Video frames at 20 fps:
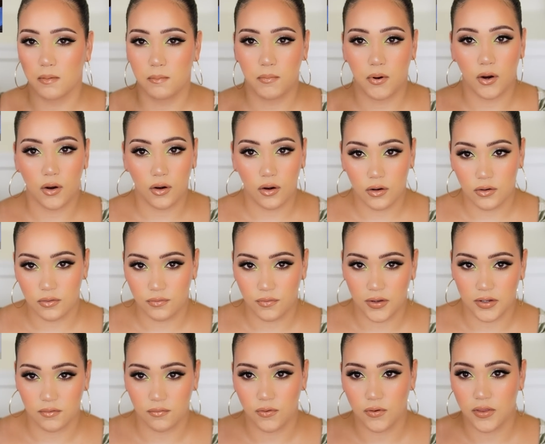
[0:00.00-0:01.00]

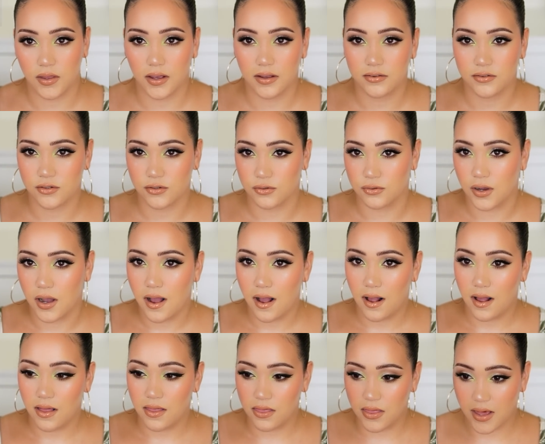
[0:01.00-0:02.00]
perfect for that so
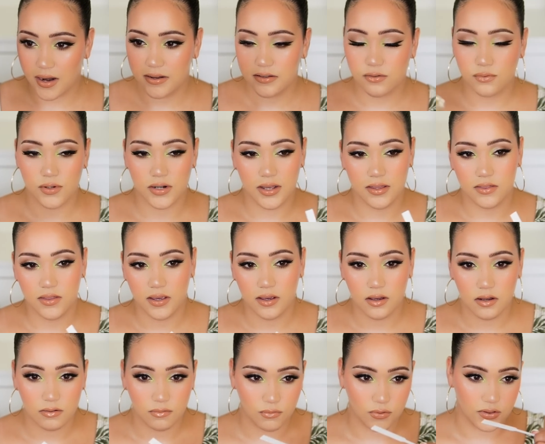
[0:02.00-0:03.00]
that is what I
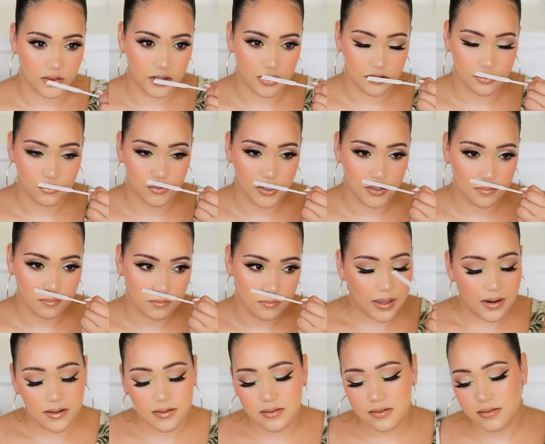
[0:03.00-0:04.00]
think of with this one.
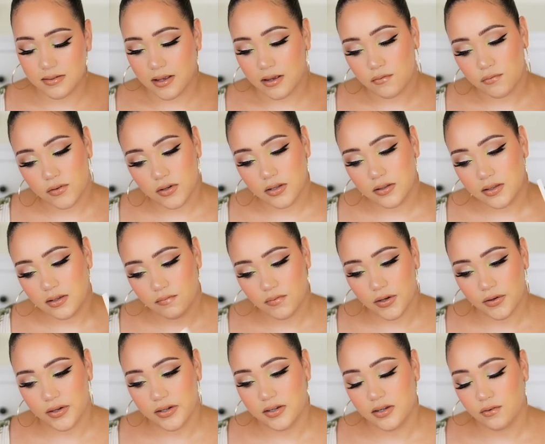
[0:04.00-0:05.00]
And it's definitely
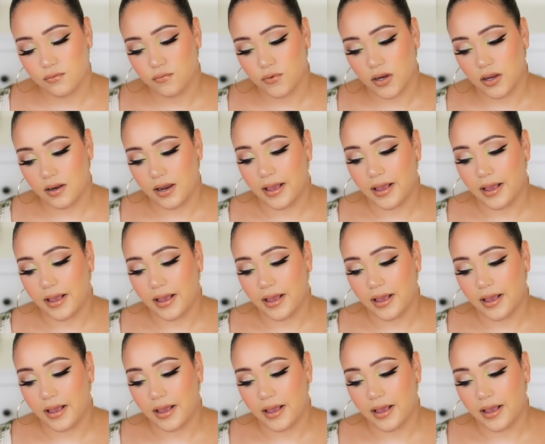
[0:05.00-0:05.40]
very different.